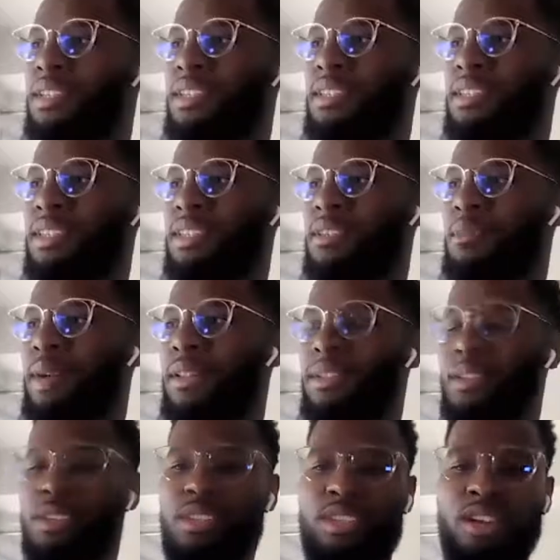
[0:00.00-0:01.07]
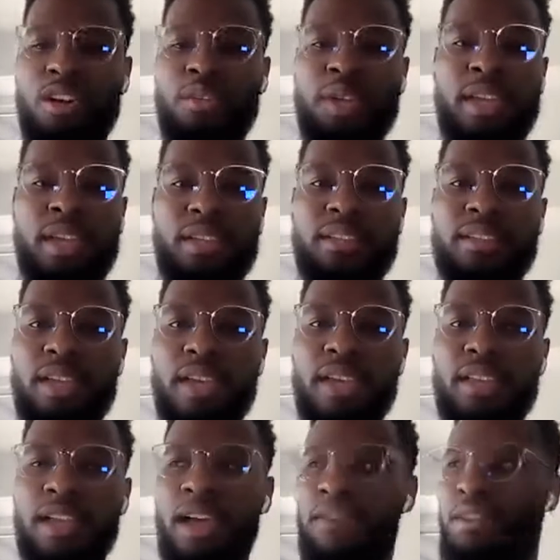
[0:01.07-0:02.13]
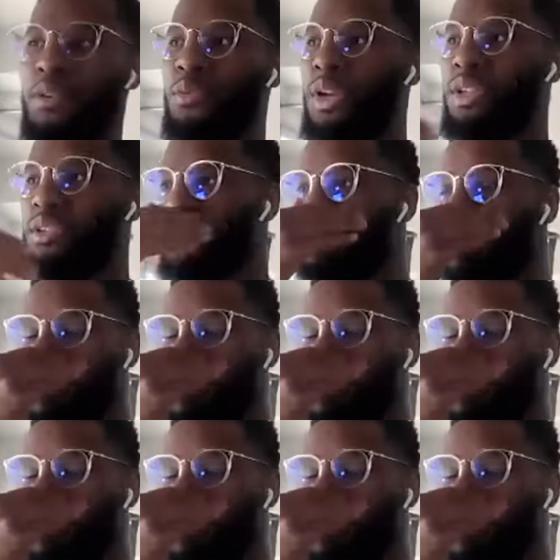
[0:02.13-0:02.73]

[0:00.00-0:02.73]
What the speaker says: Isn't it about the story and having a way to?